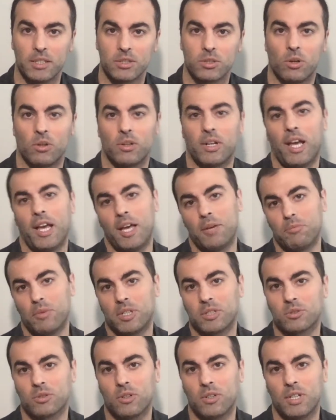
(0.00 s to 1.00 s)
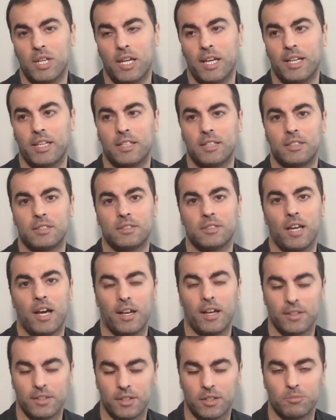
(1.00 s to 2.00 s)
on Amazon and
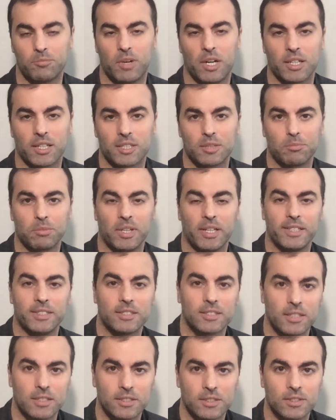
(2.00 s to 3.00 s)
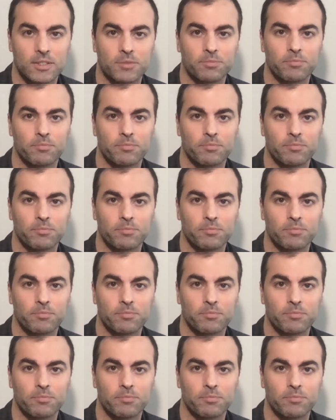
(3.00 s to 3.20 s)
other marketplaces.